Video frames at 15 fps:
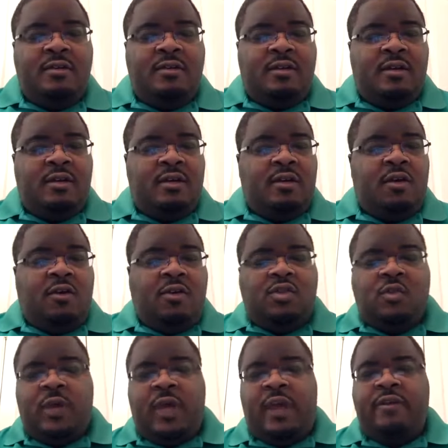the
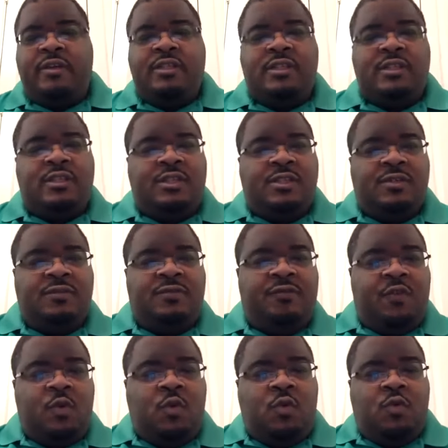cultural heritage of
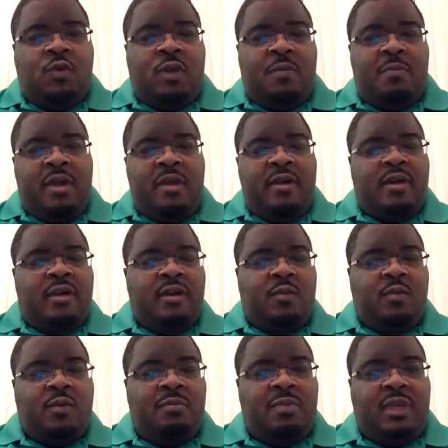food in America
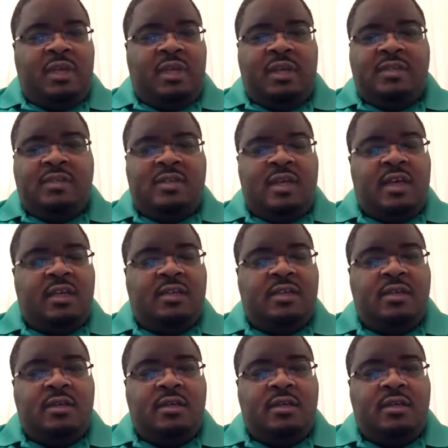would be extinct.